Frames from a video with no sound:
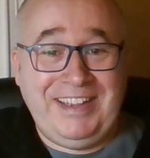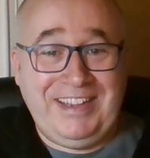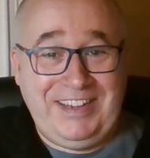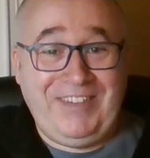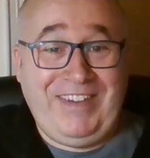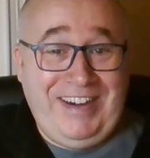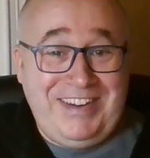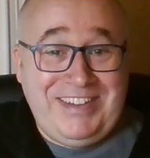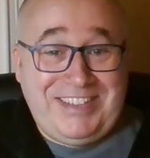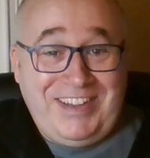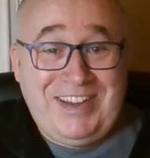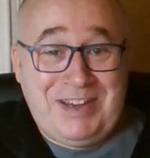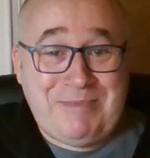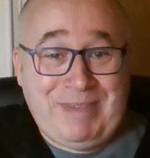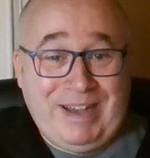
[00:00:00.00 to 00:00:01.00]
You are a
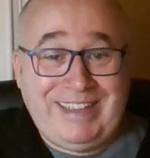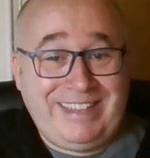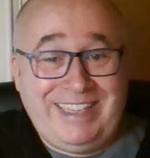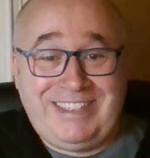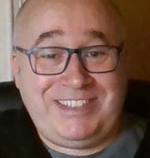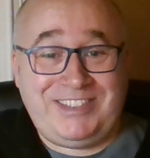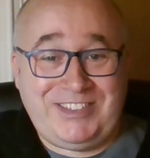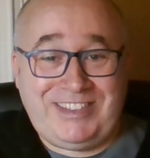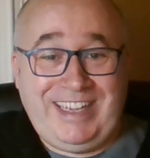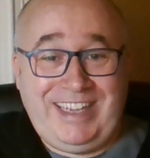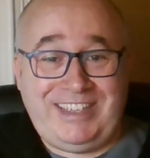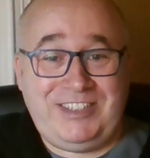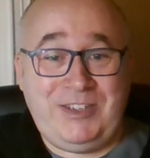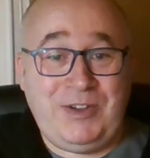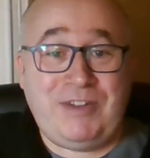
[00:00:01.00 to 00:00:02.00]
psychopath. That's just
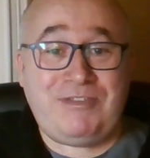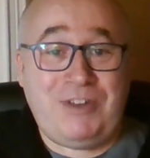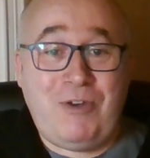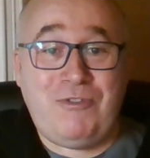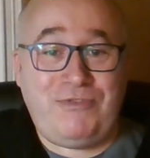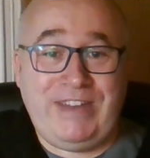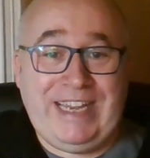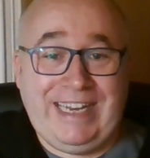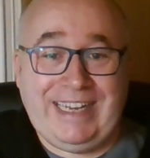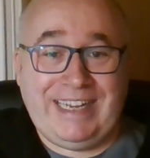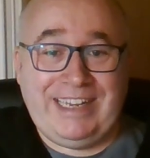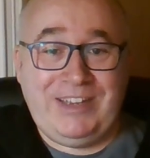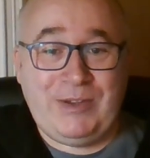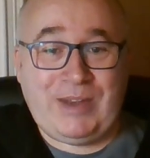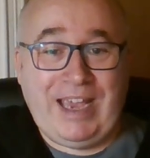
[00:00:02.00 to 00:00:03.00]
it. You have no
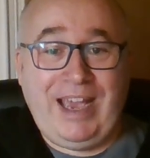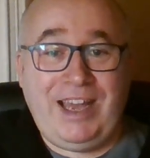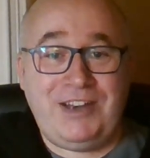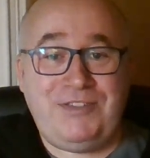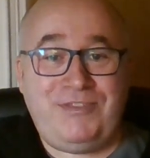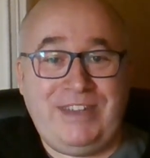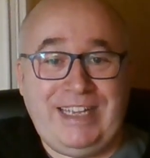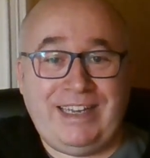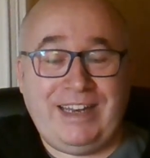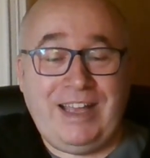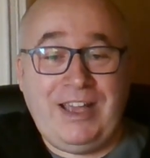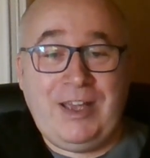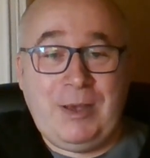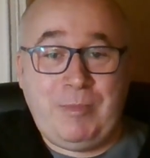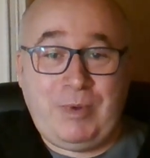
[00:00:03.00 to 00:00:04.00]
feeling. You can't feel.
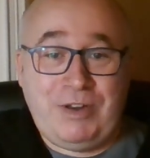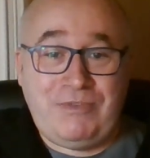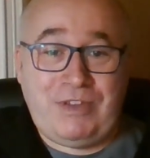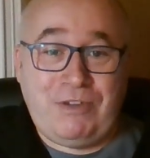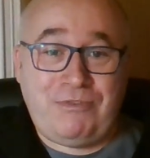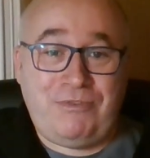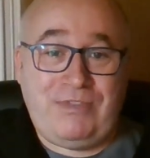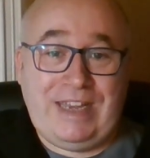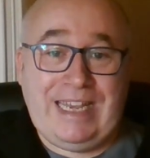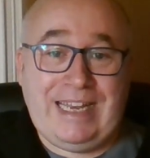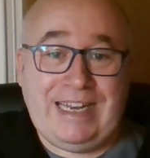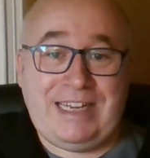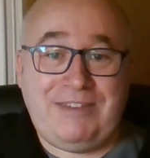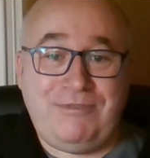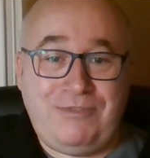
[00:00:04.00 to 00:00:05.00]
But if you're
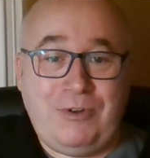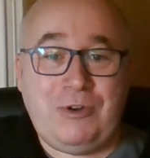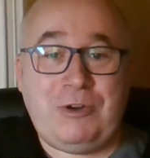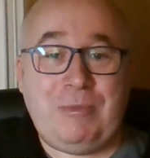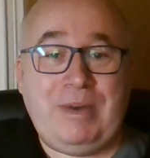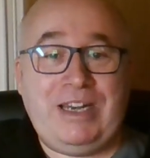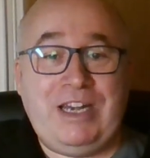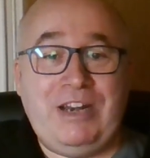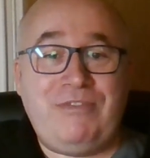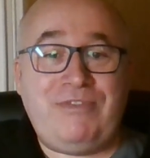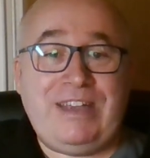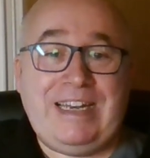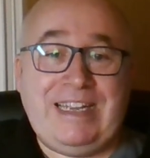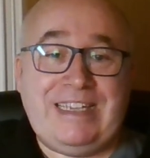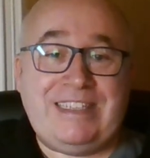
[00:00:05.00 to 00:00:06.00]
feeling vulnerable and you're
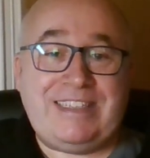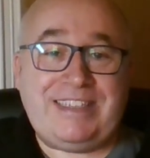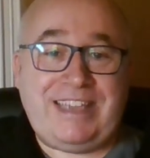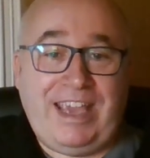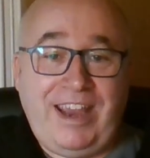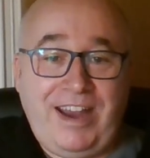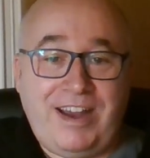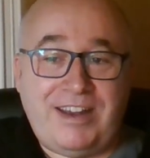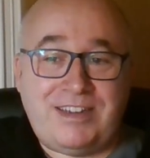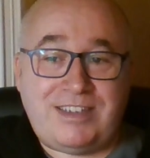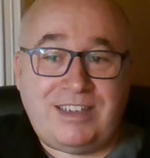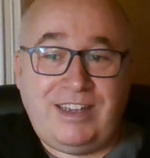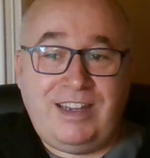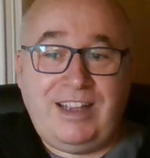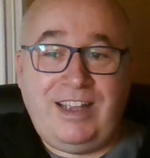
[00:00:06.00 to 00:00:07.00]
feeling scared
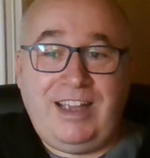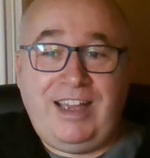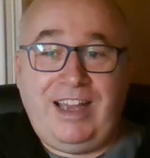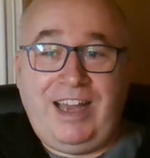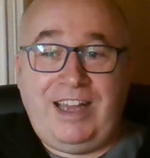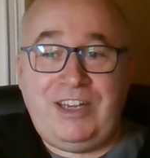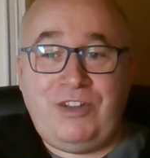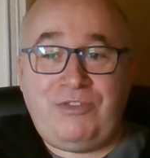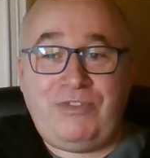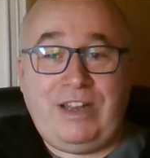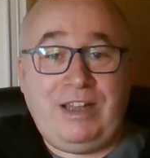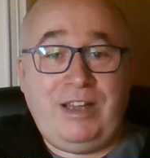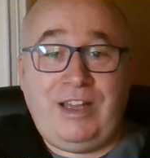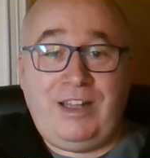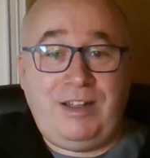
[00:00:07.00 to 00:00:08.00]
and you're
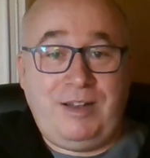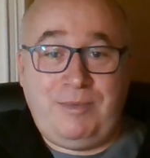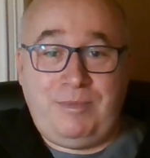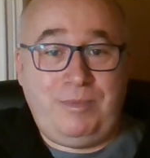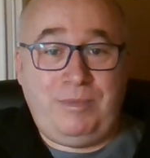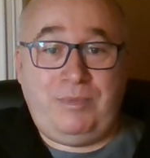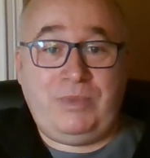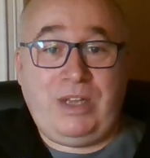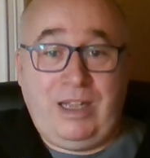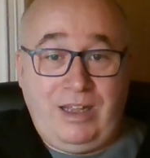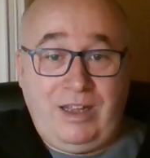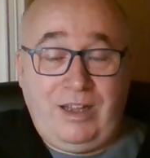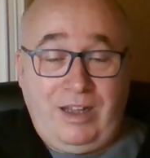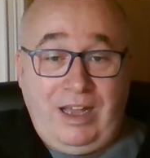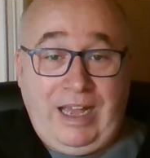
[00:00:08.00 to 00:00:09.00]

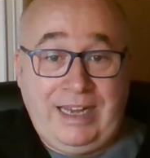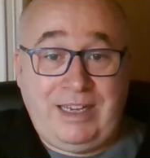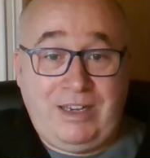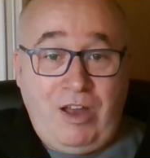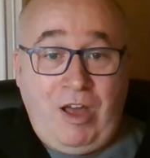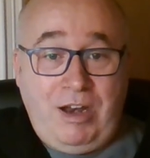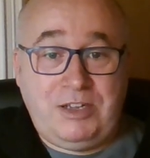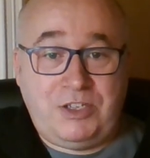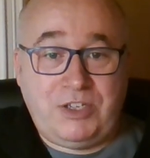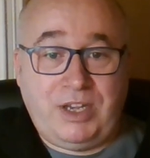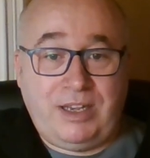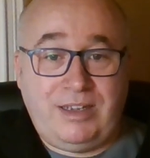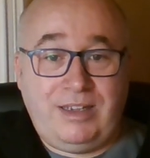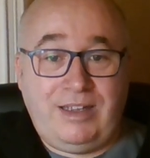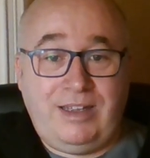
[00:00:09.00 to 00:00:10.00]
acknowledge it.
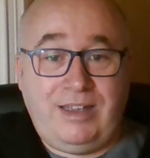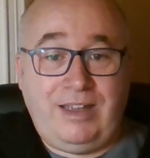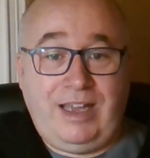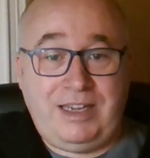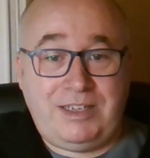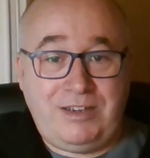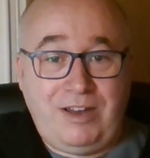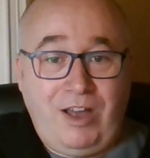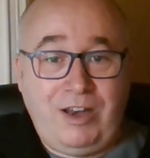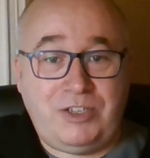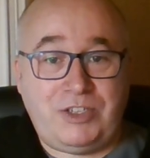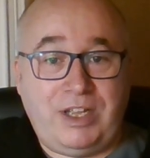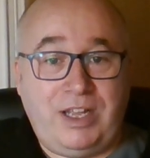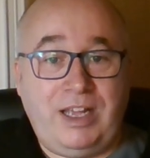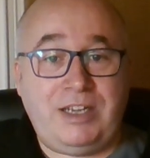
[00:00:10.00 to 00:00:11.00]

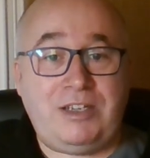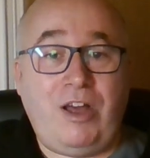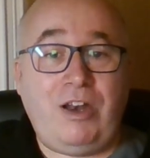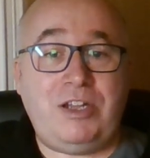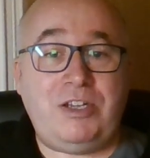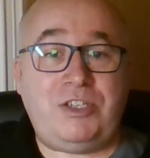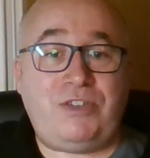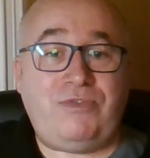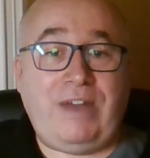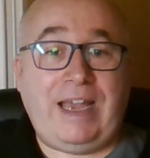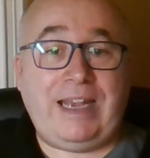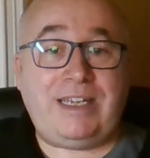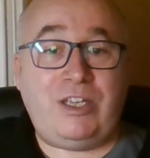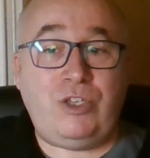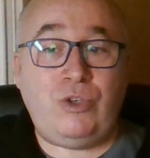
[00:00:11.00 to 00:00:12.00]
Acknowledge it. Acknowledge the
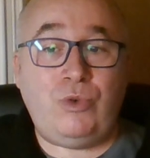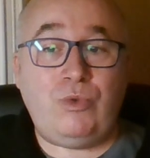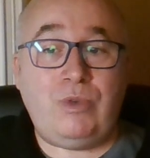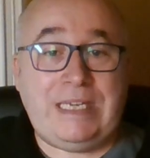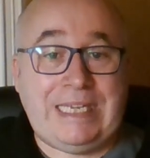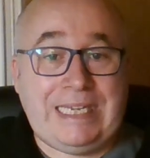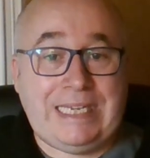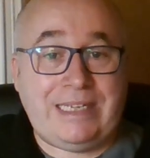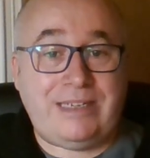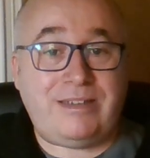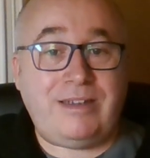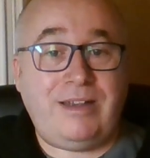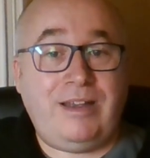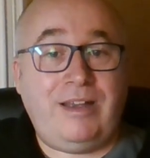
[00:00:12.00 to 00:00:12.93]
fact that you need